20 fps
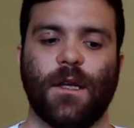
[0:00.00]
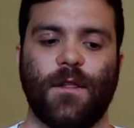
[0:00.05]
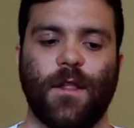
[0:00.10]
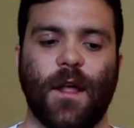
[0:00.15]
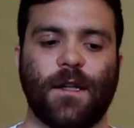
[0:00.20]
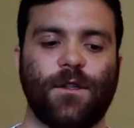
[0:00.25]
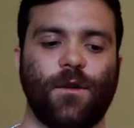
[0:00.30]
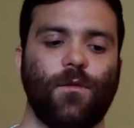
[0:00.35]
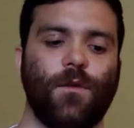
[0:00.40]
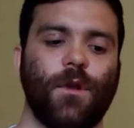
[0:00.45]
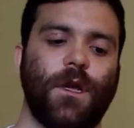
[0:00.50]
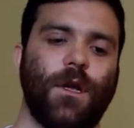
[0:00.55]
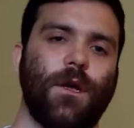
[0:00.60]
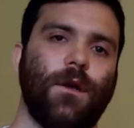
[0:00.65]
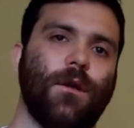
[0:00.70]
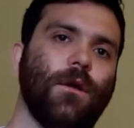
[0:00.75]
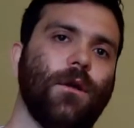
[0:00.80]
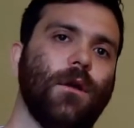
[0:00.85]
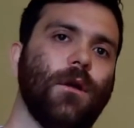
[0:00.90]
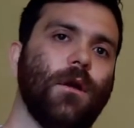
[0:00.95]
And that's a really
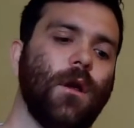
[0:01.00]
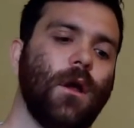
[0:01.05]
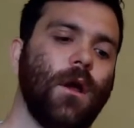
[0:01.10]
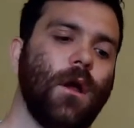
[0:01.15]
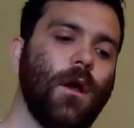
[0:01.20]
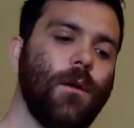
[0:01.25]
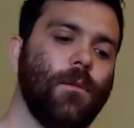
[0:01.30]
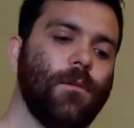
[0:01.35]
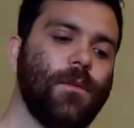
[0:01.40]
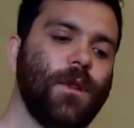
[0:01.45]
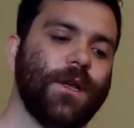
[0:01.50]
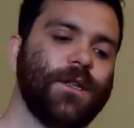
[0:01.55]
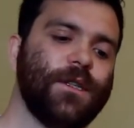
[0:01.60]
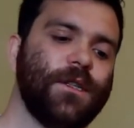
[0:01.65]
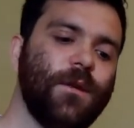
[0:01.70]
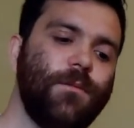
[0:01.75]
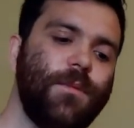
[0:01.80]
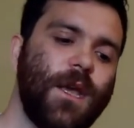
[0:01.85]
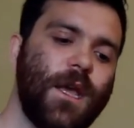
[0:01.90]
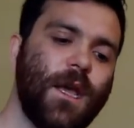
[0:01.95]
good place
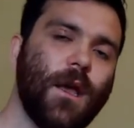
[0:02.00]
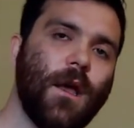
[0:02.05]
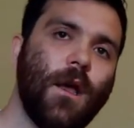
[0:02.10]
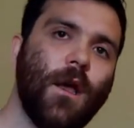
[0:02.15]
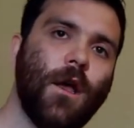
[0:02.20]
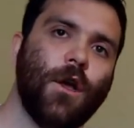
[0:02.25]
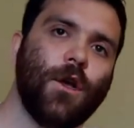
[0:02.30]
to be.